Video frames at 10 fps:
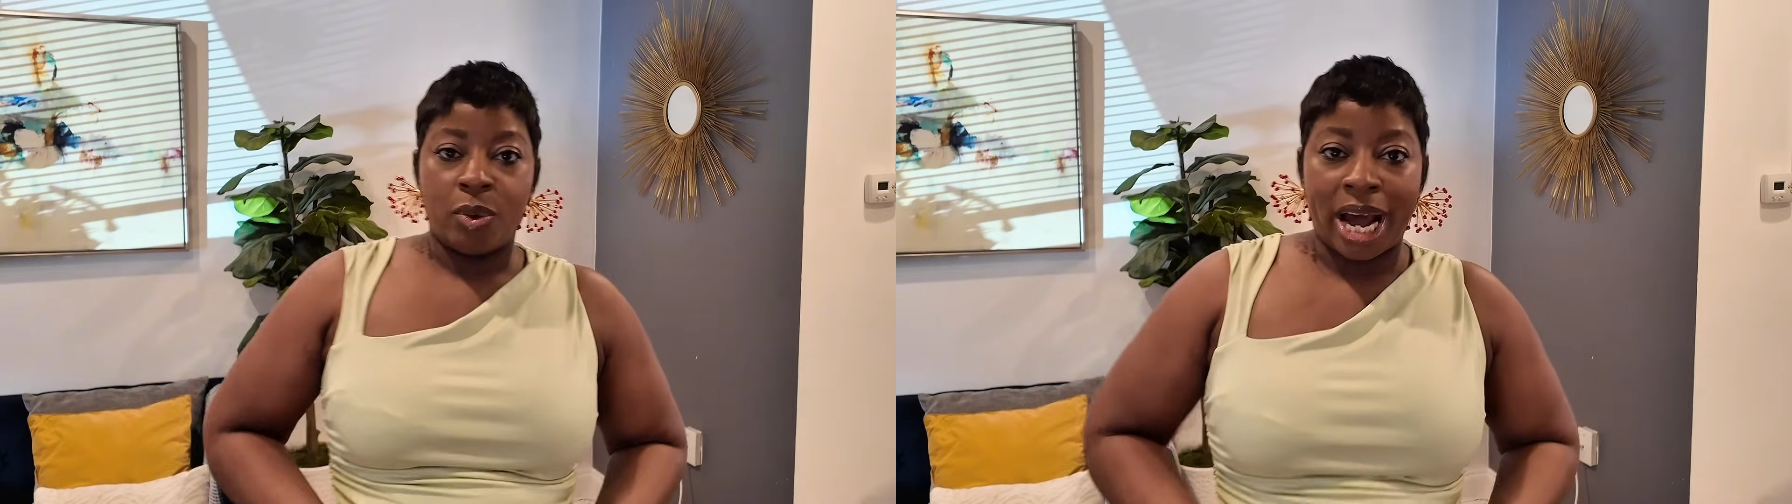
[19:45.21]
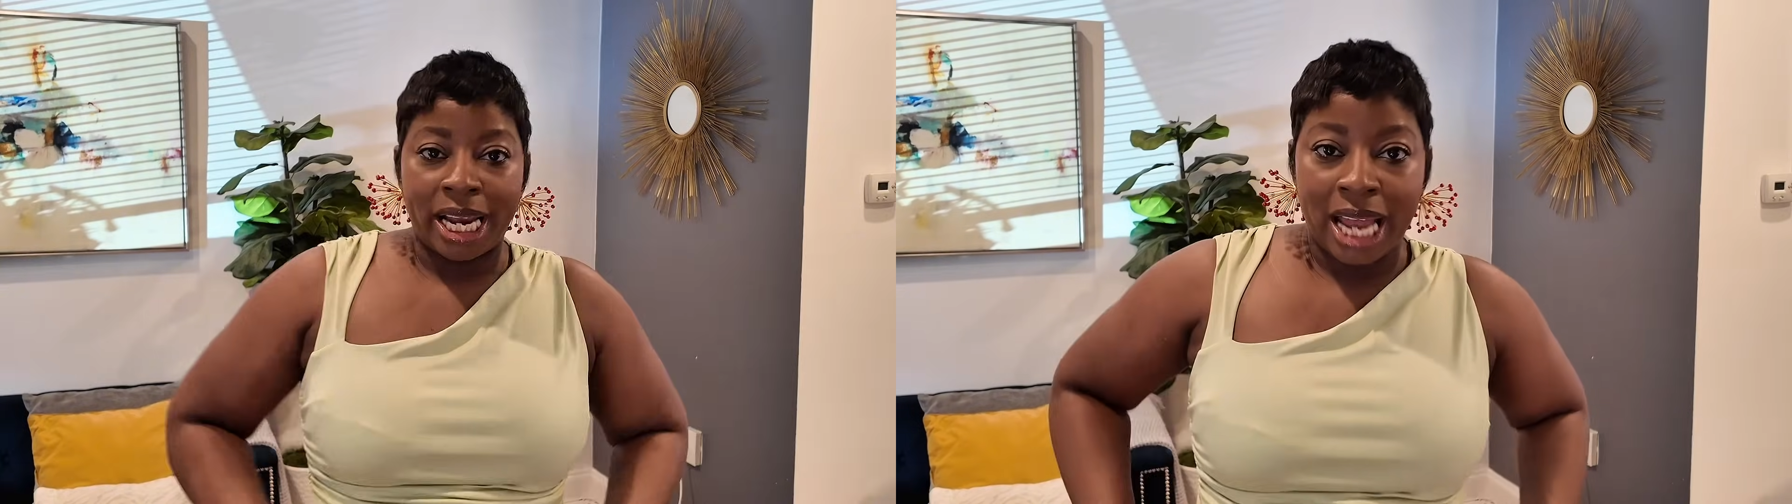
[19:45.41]

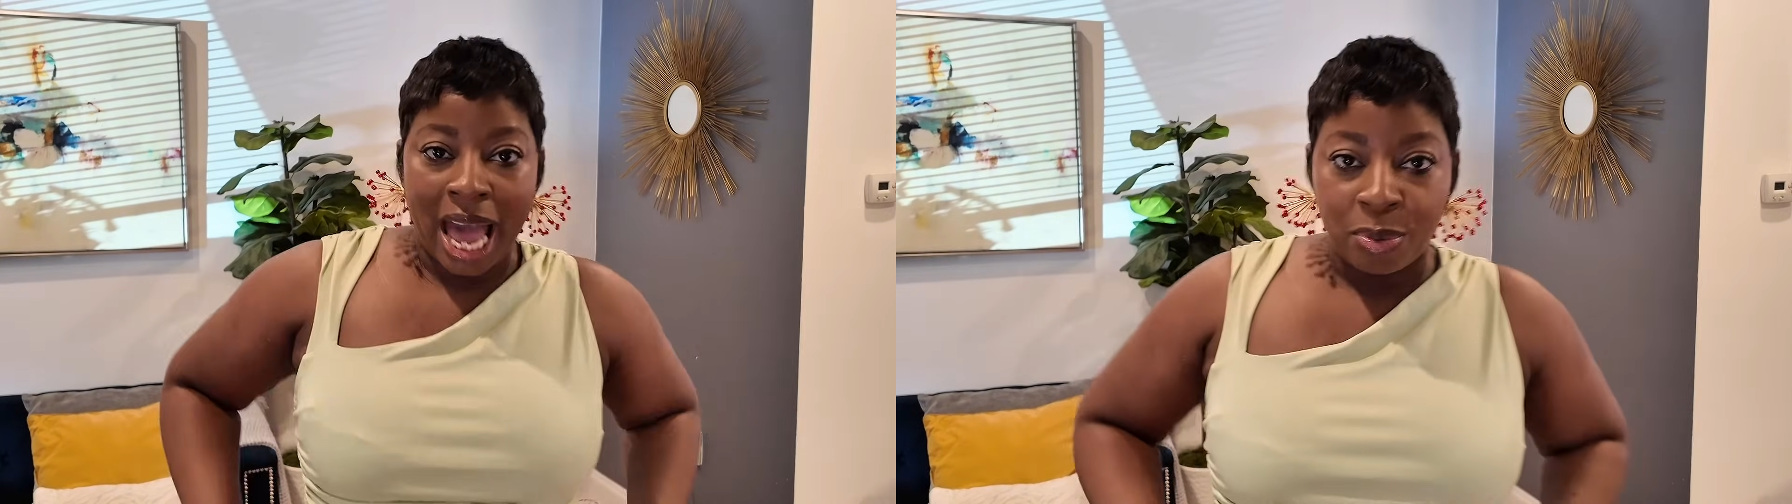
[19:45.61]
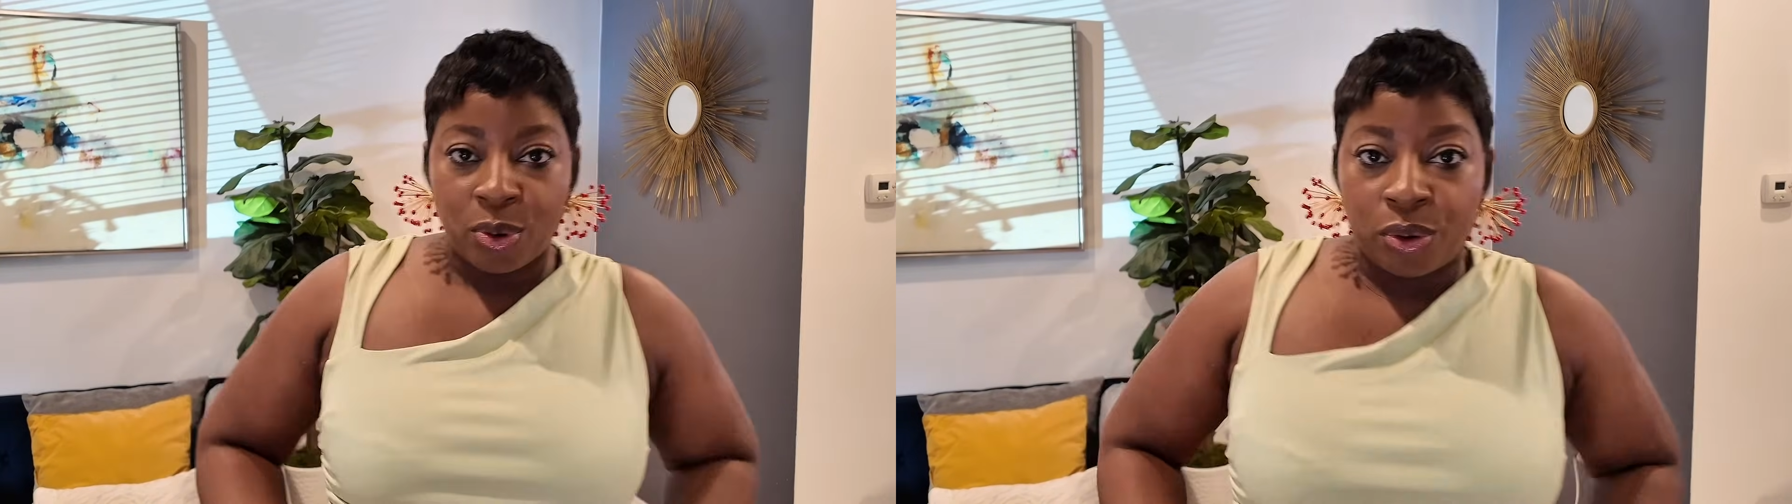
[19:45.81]
why
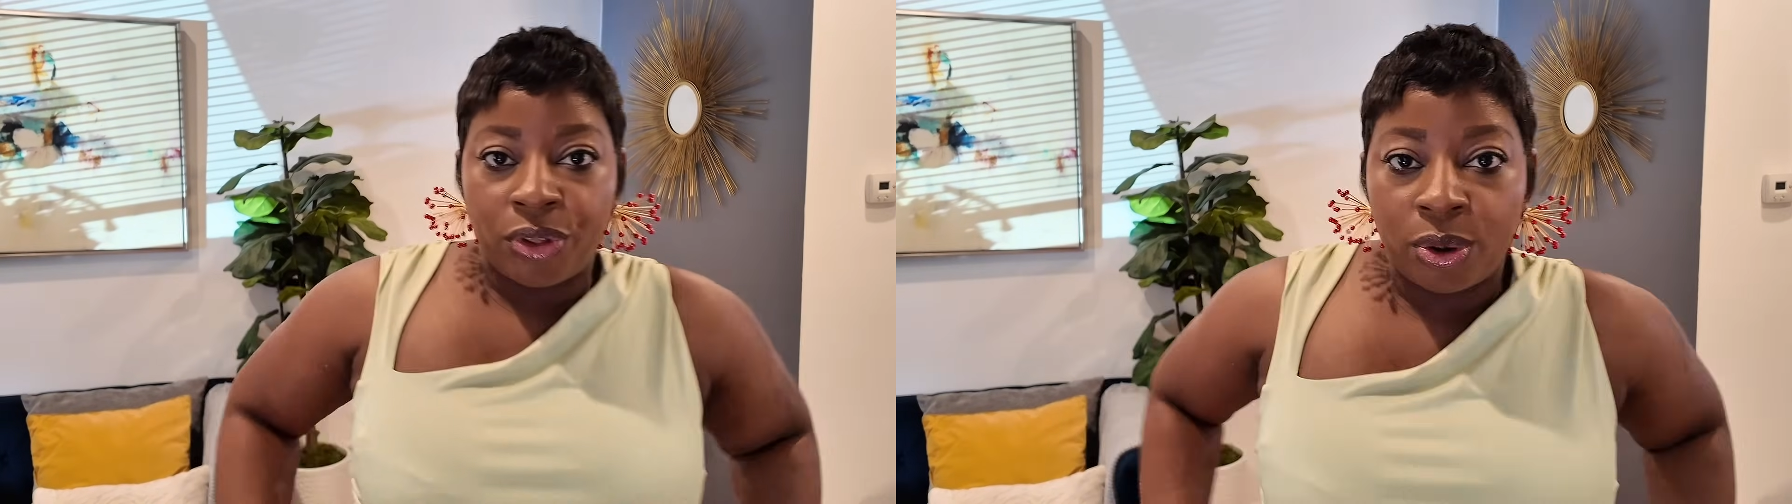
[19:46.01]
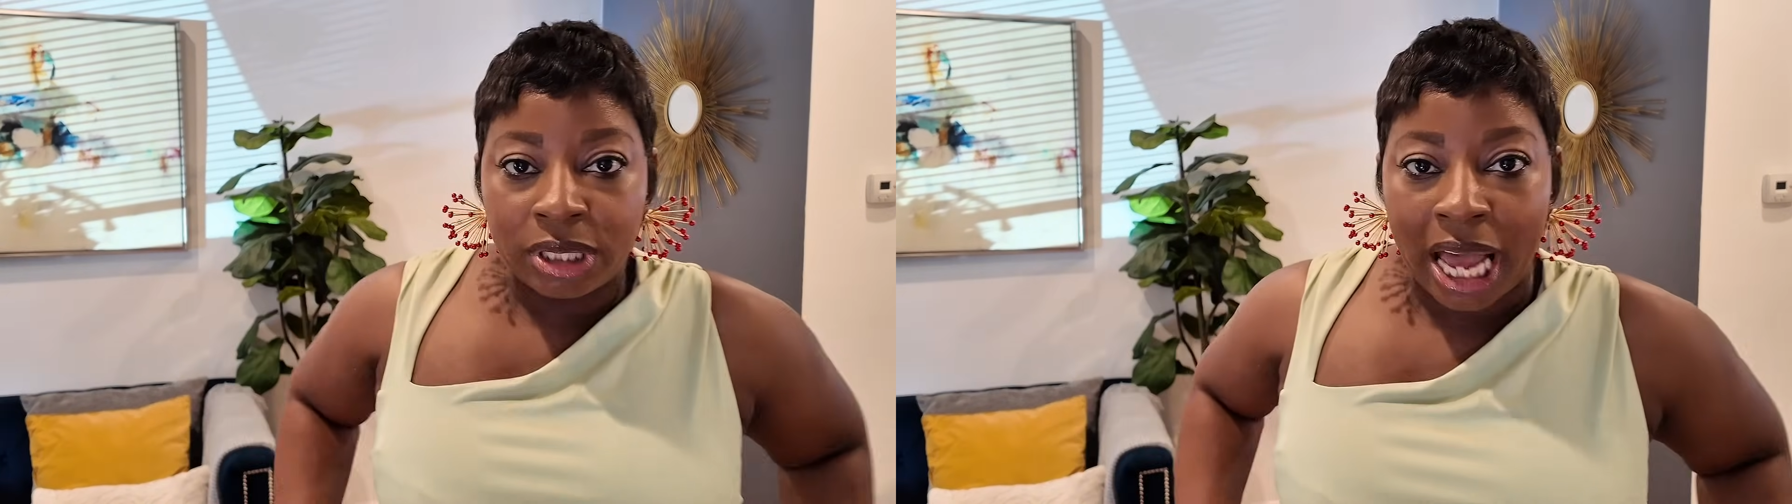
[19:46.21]
not pull those